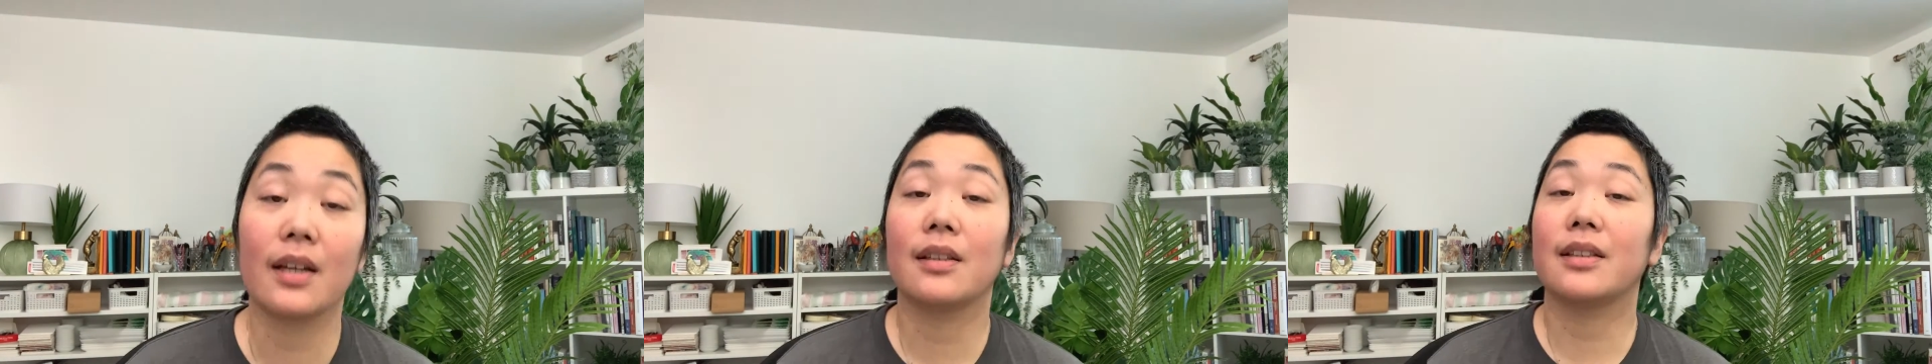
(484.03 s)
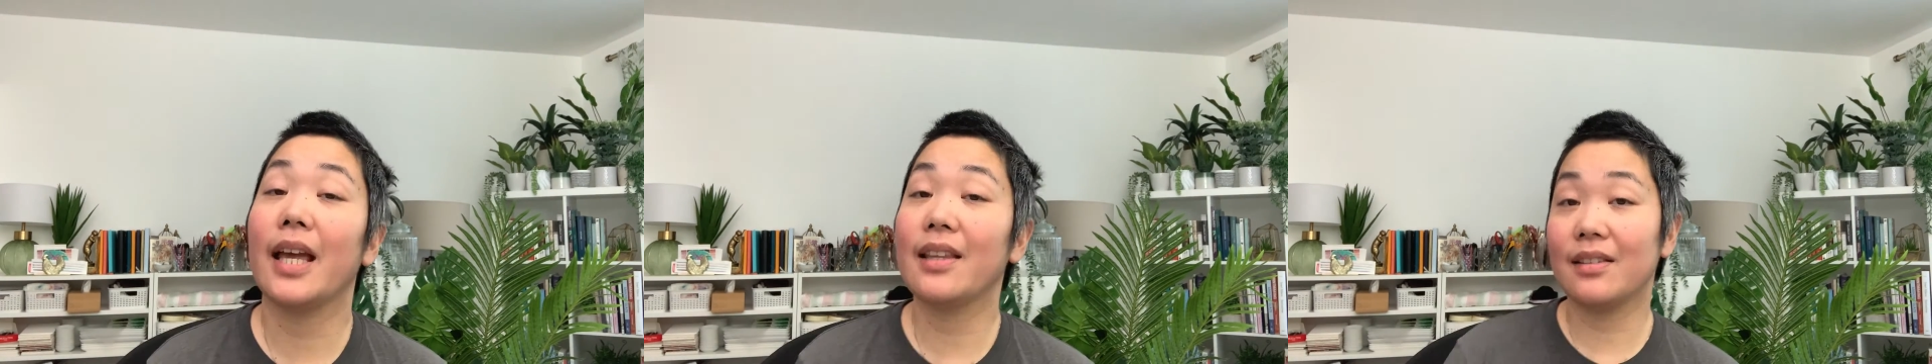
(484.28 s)
The
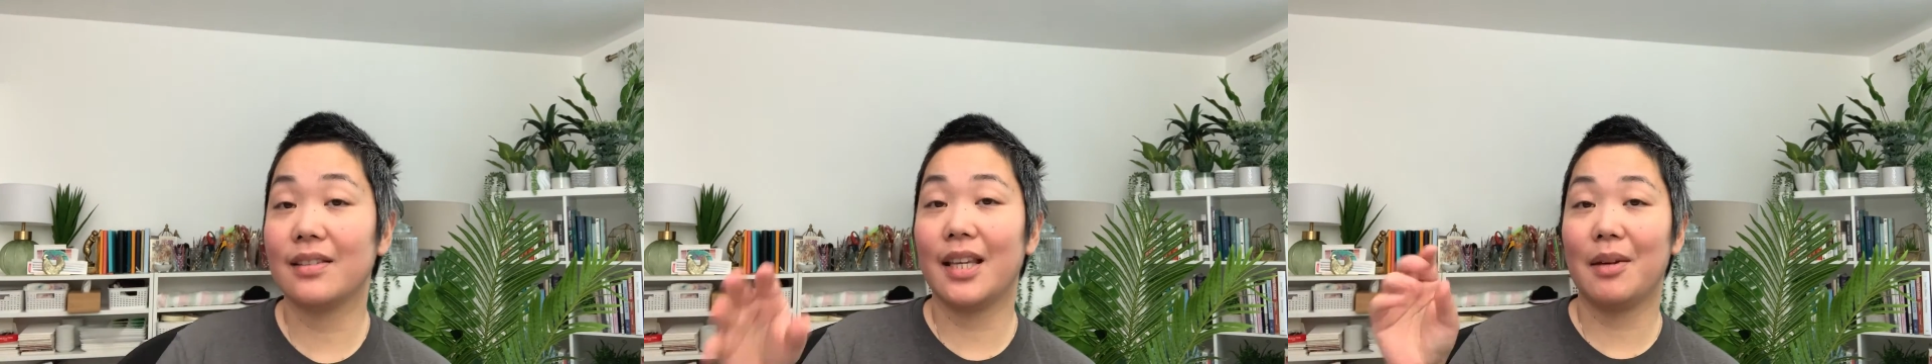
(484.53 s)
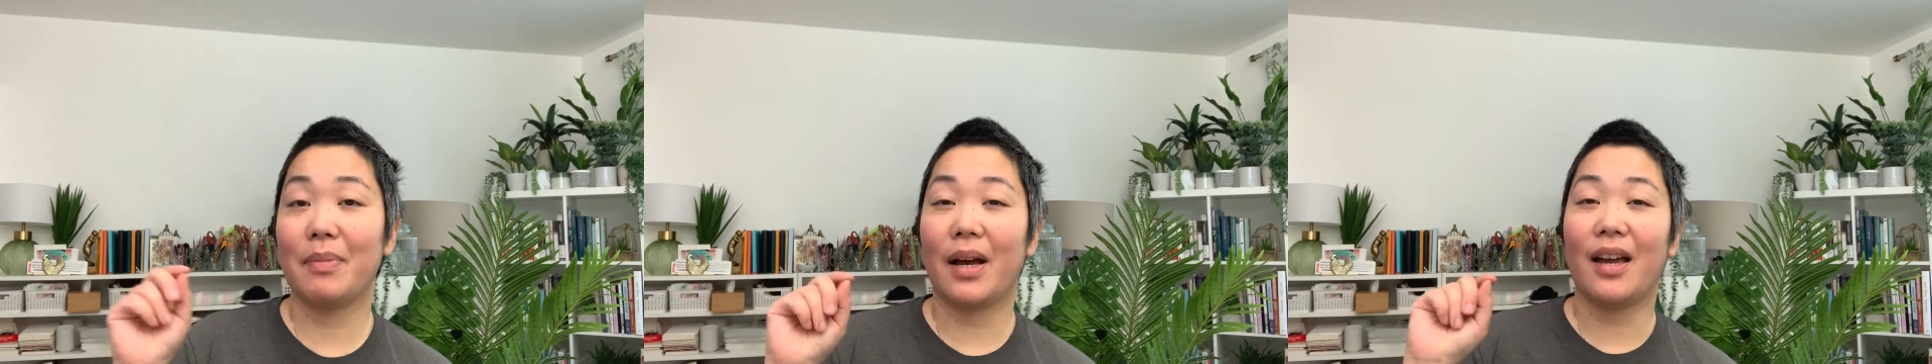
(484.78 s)
10th
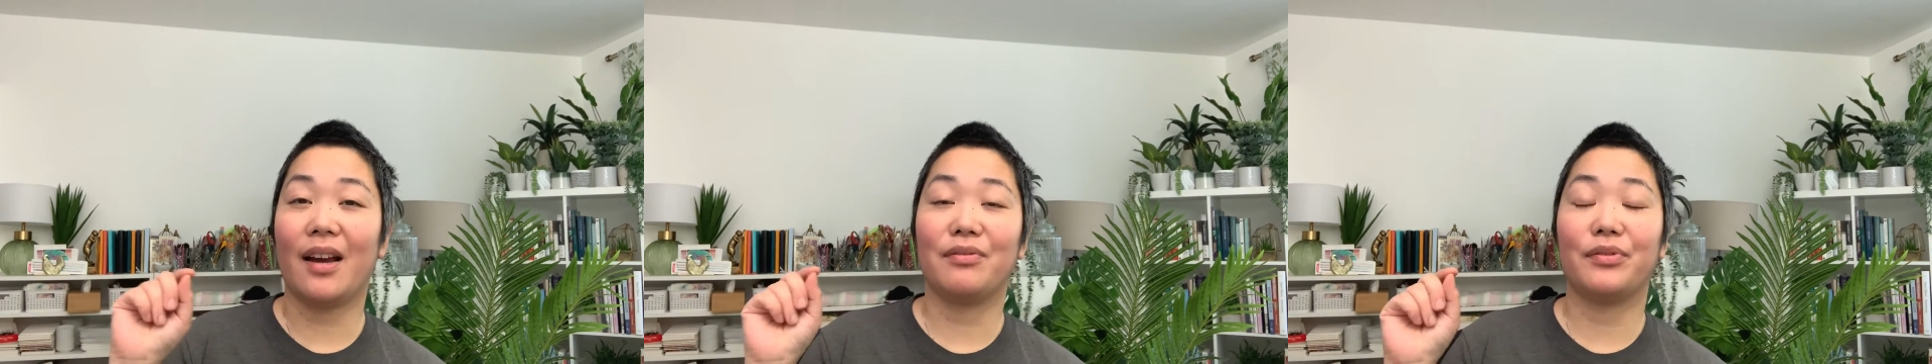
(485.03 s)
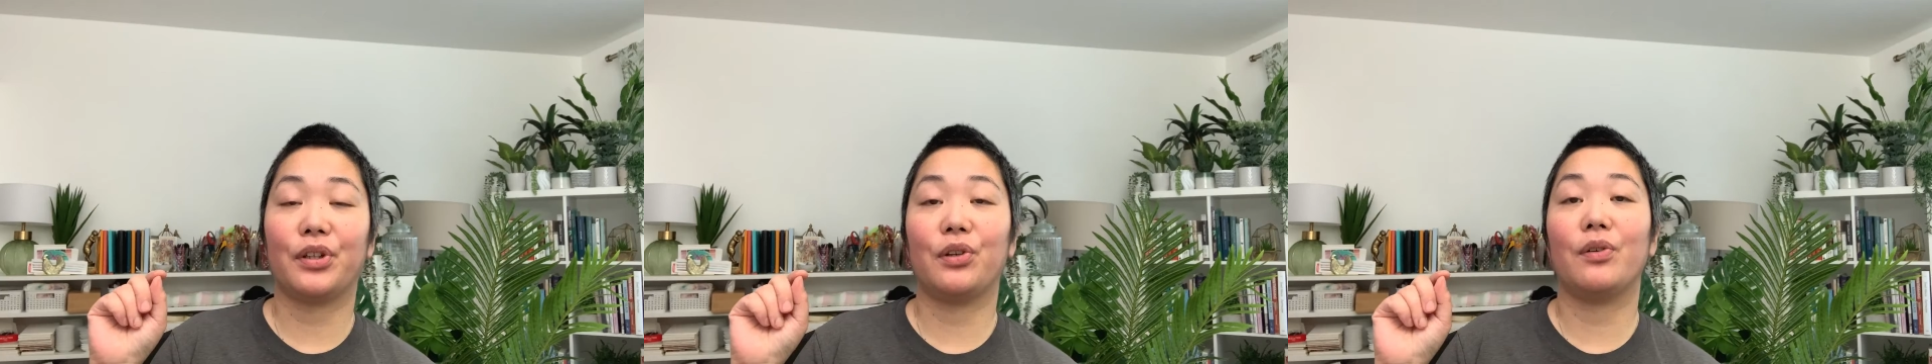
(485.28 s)
tip I have
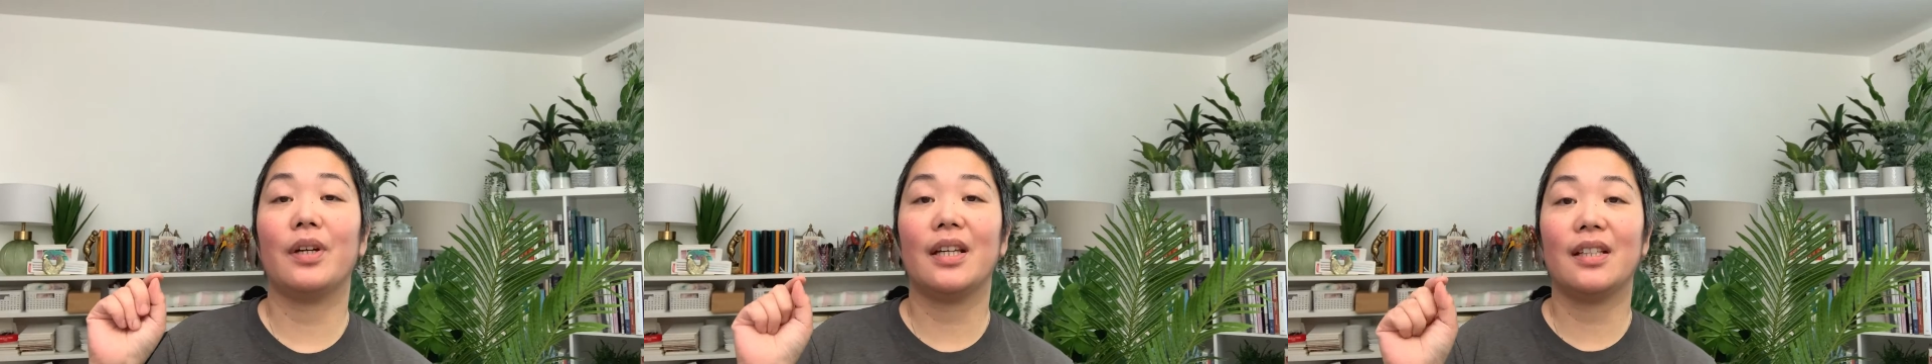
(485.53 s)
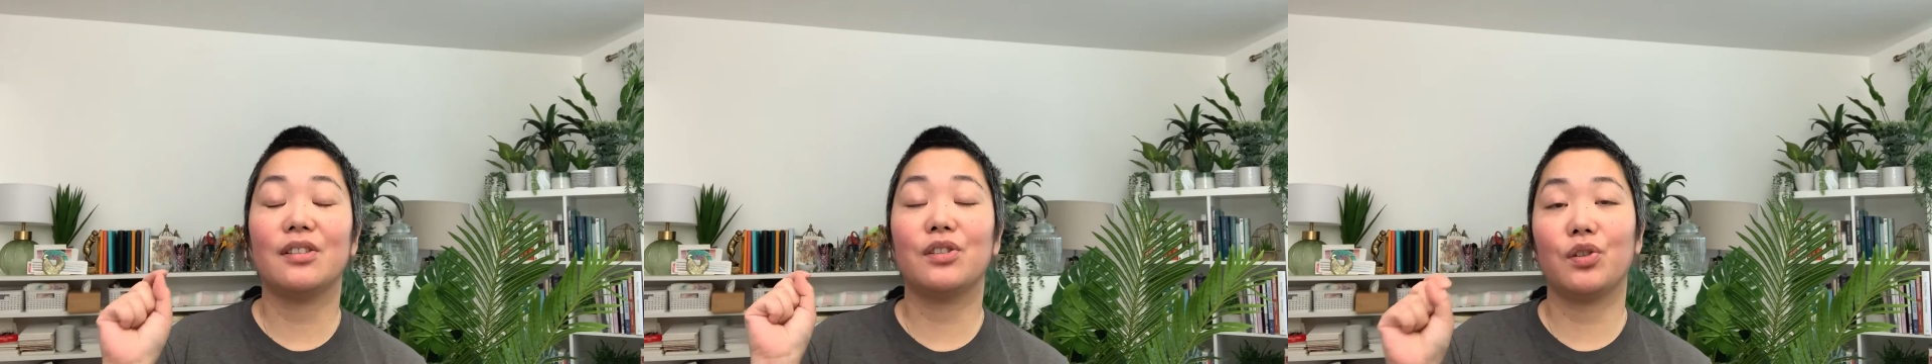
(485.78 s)
for you
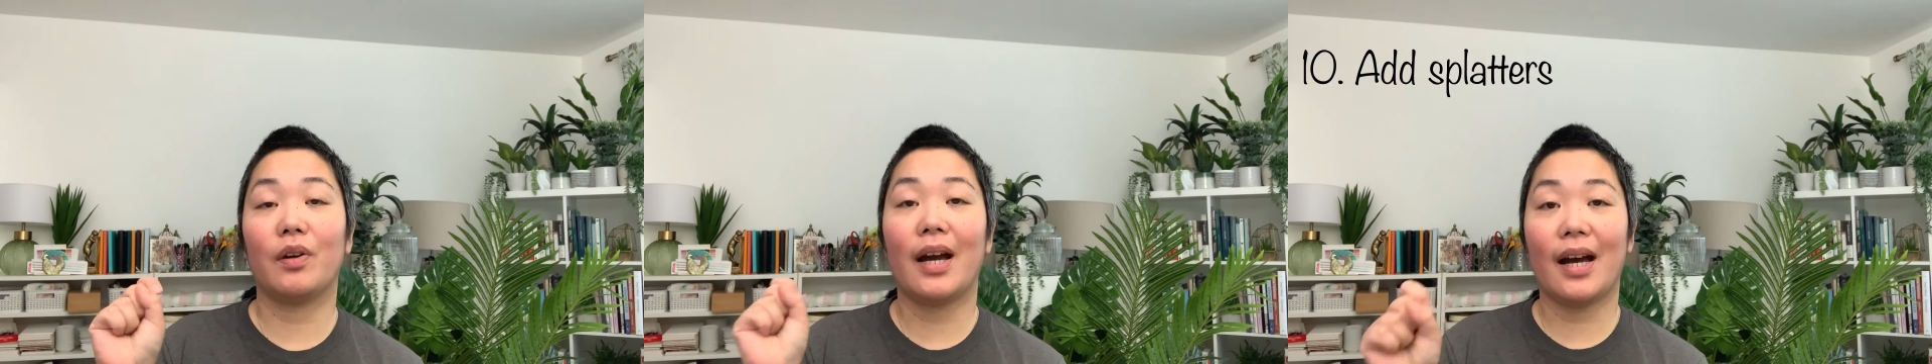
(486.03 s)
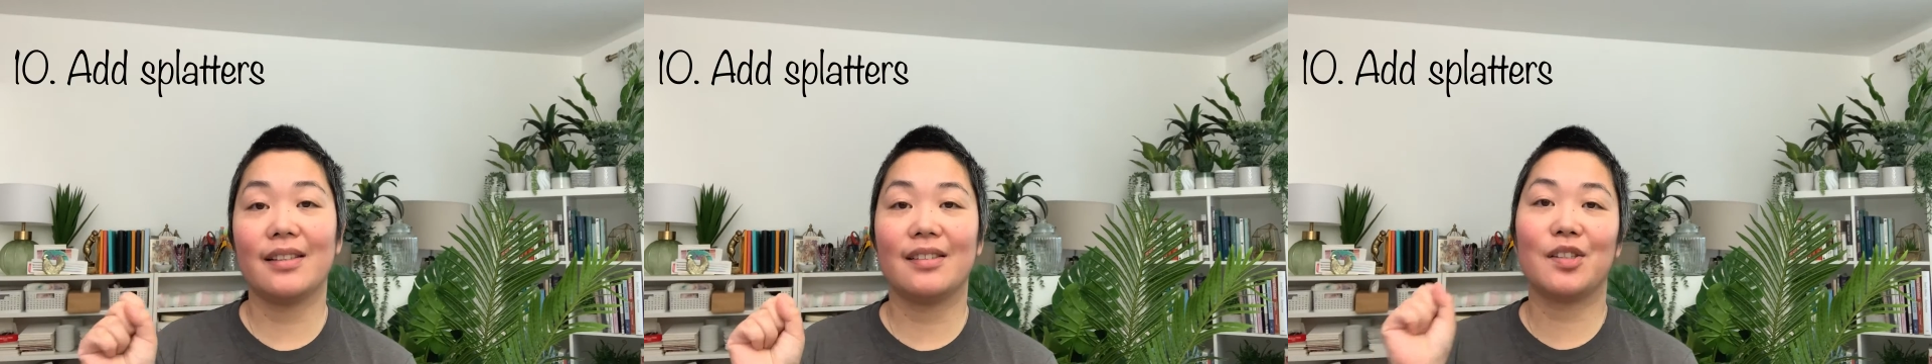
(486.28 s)
is to
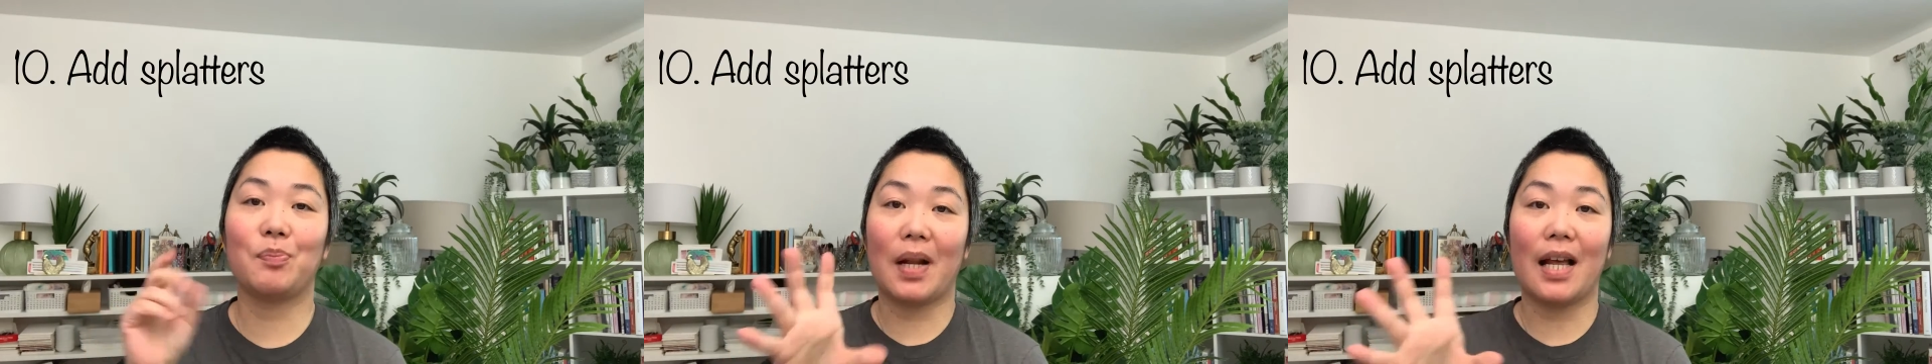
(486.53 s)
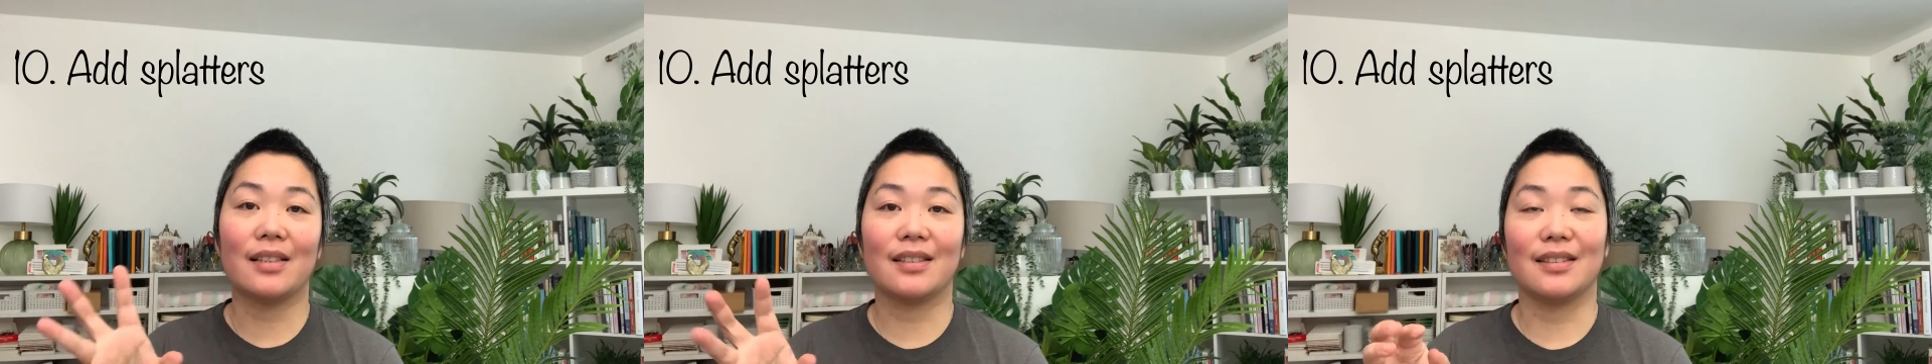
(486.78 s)
add
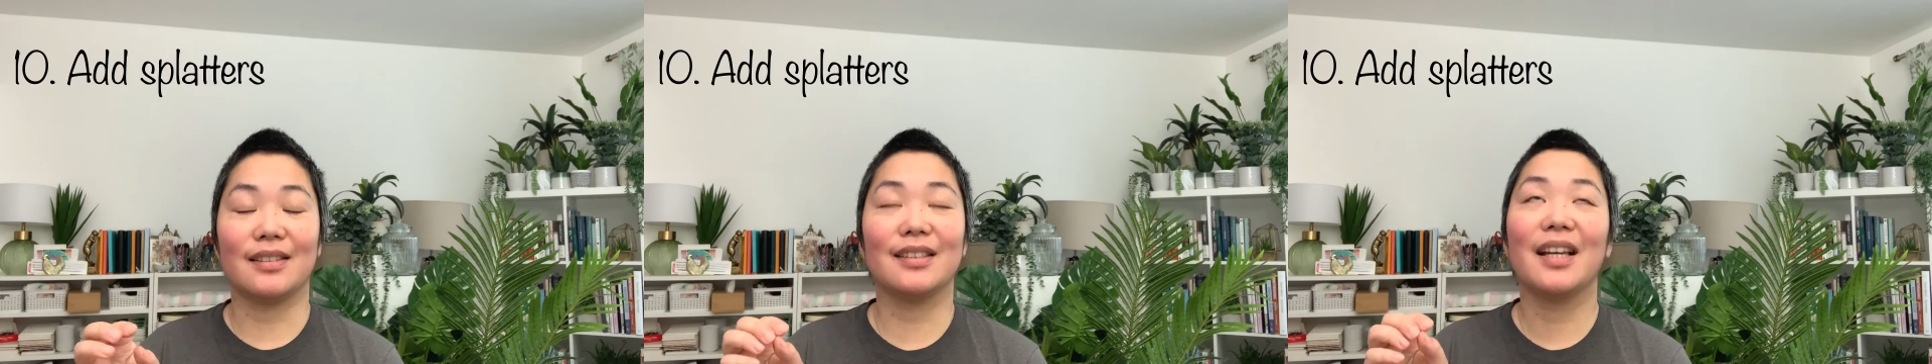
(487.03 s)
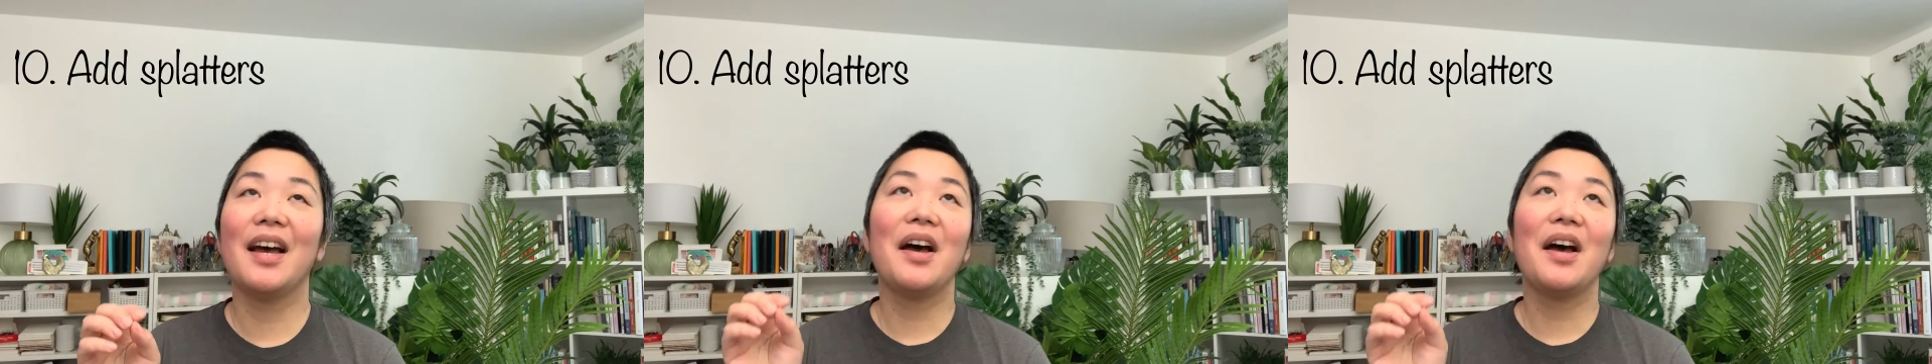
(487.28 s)
splatters.